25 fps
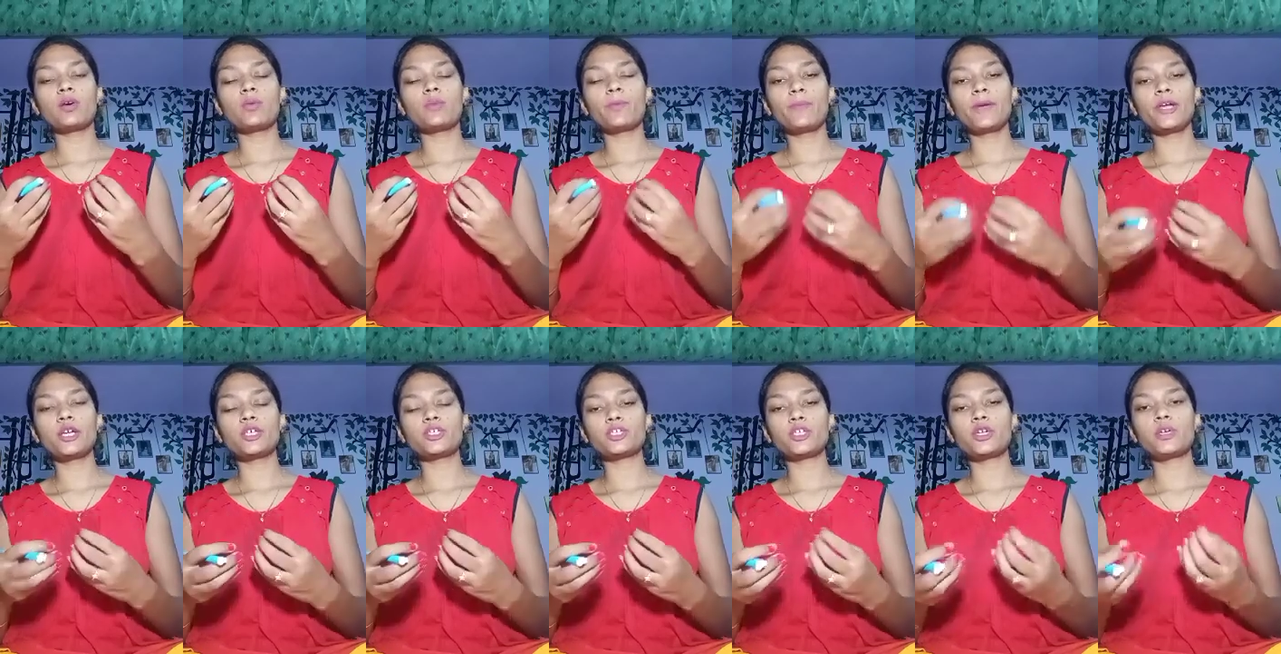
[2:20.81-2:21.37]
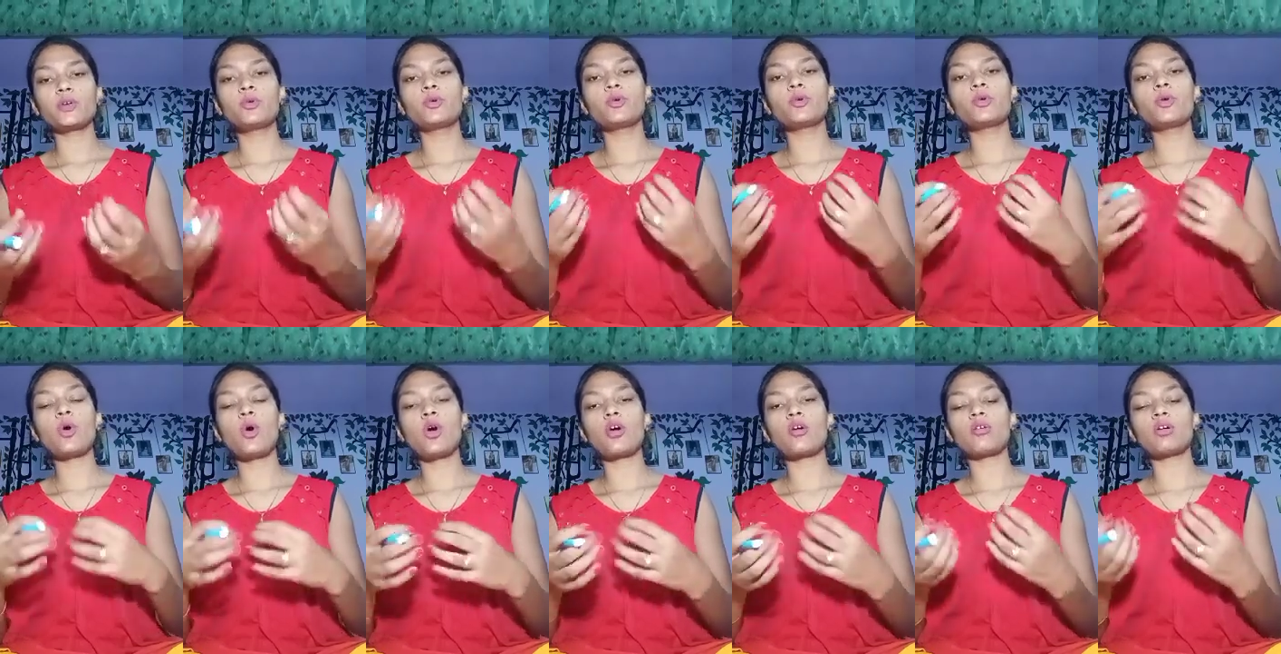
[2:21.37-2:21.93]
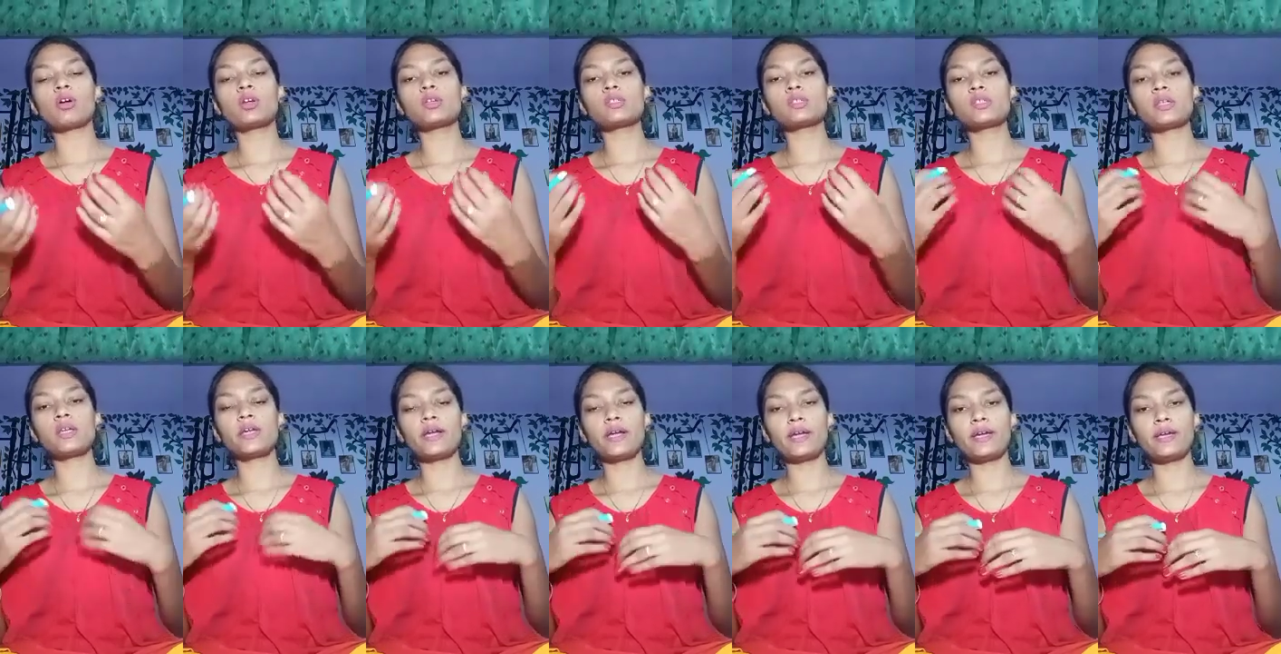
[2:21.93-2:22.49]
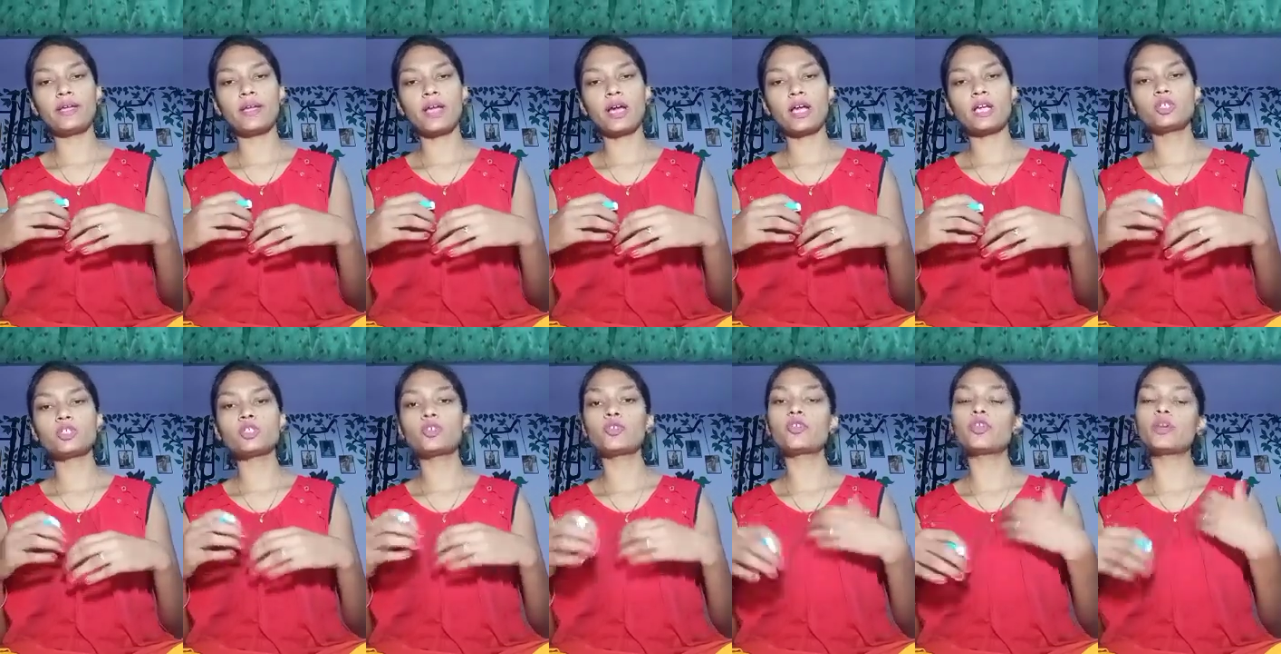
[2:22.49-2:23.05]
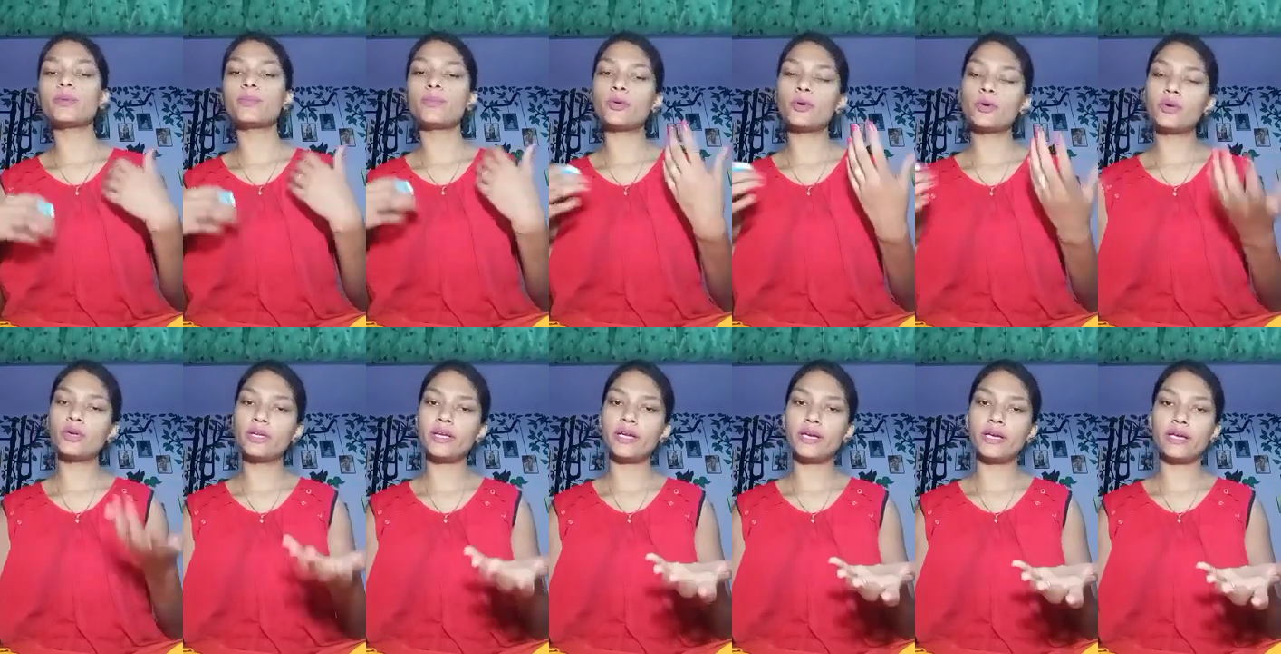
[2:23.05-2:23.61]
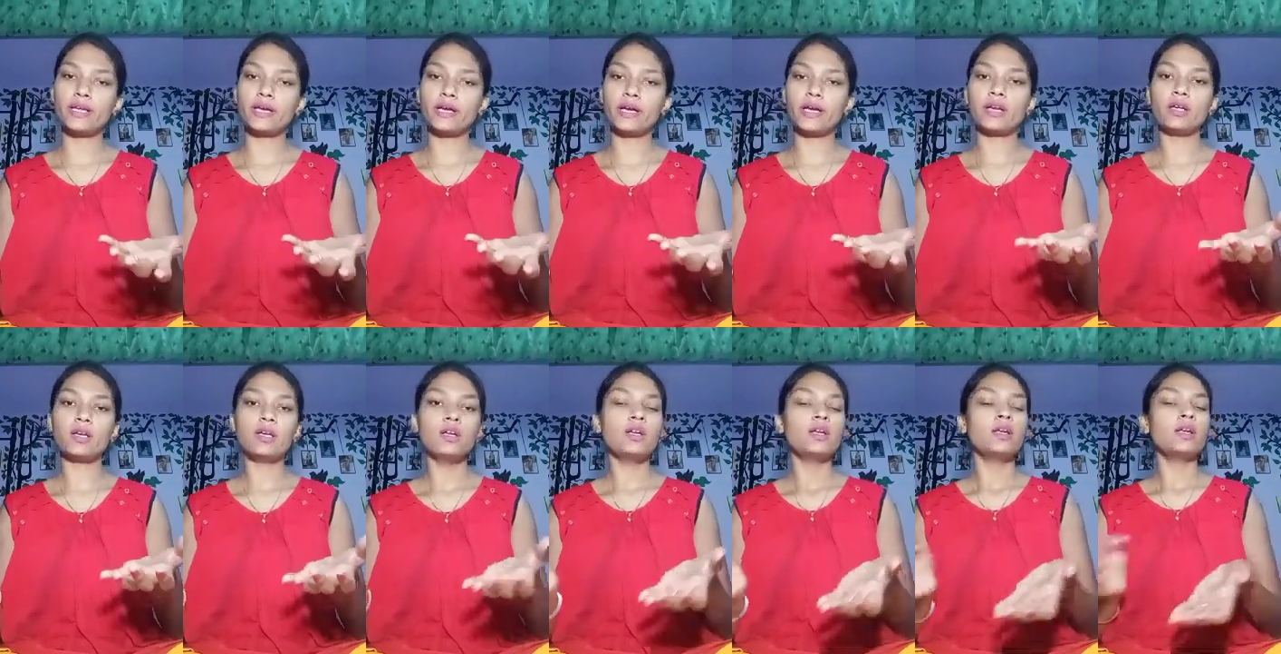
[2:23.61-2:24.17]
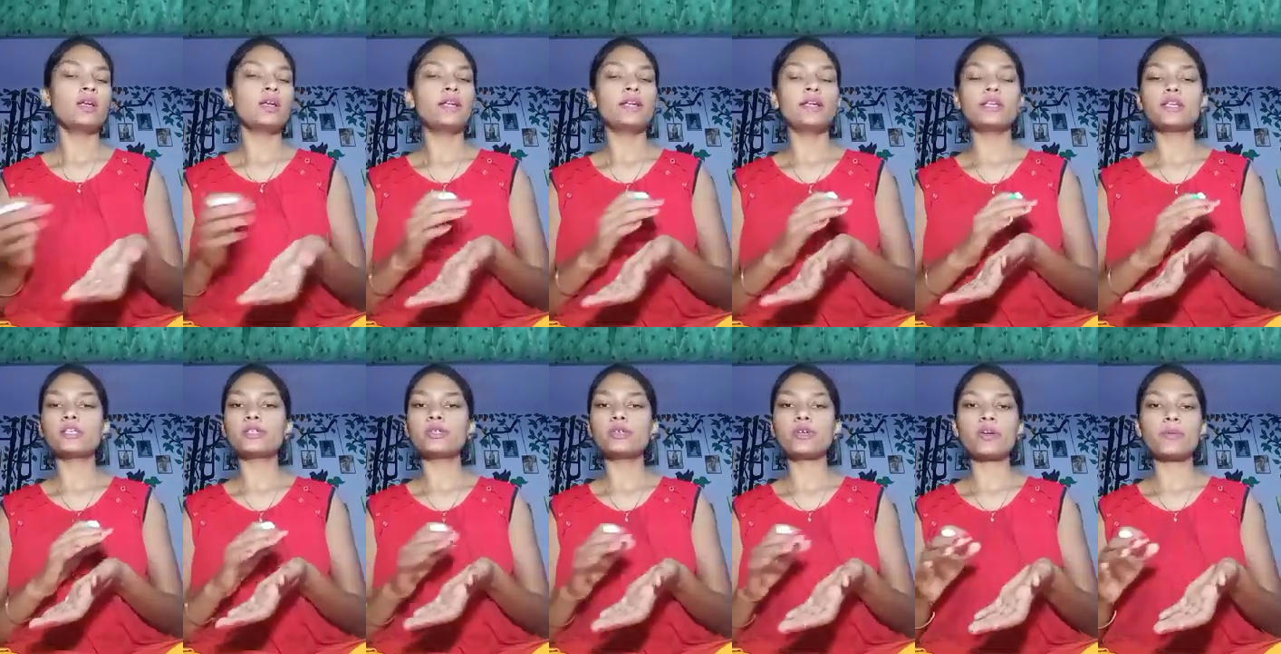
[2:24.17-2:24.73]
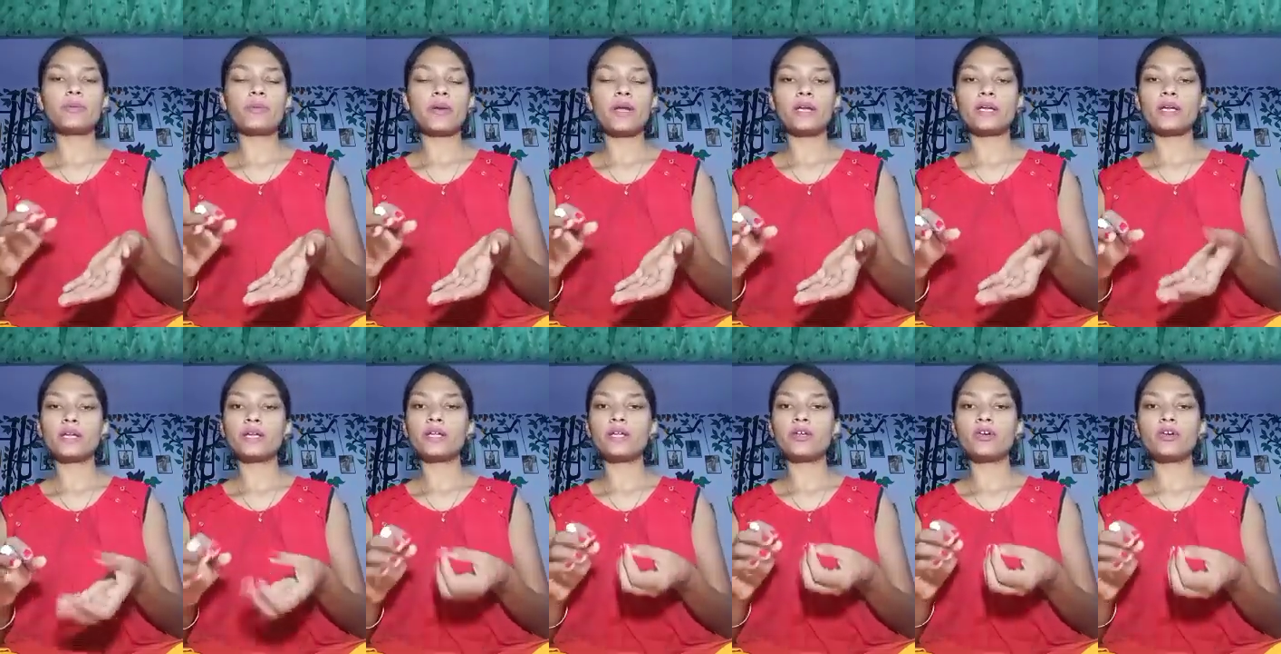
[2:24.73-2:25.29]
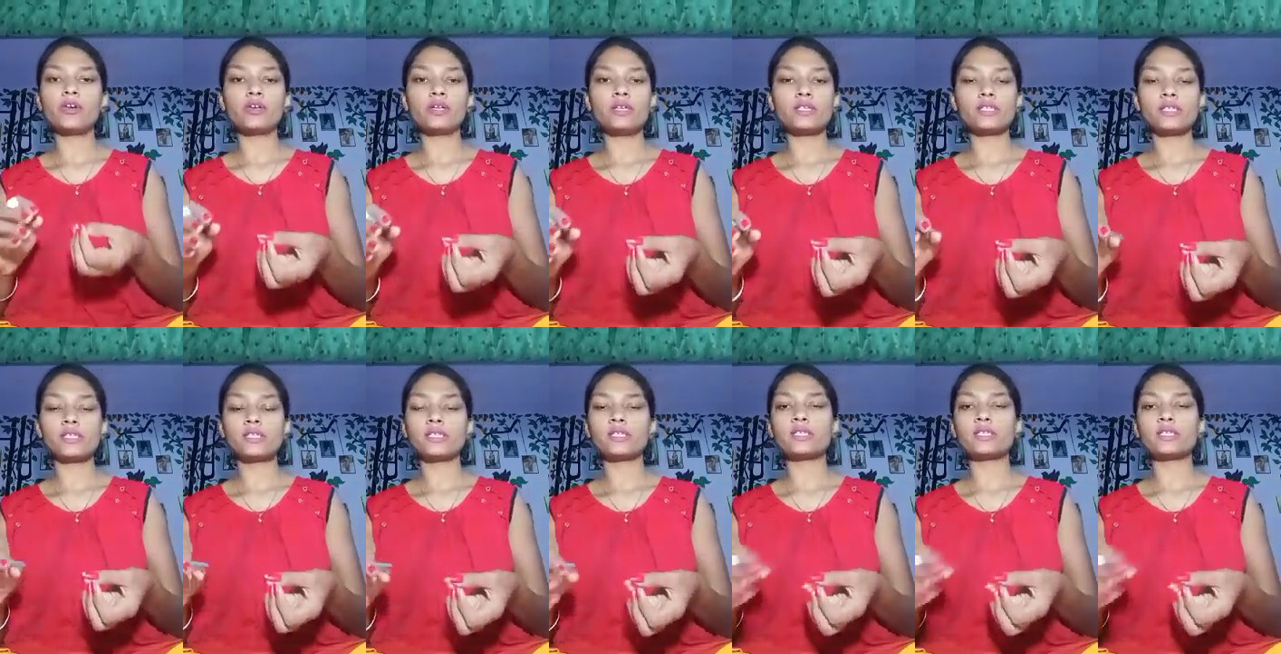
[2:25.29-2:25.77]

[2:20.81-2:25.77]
patient who occurs the ADR should report the ADR. It is not mandatory or necessary.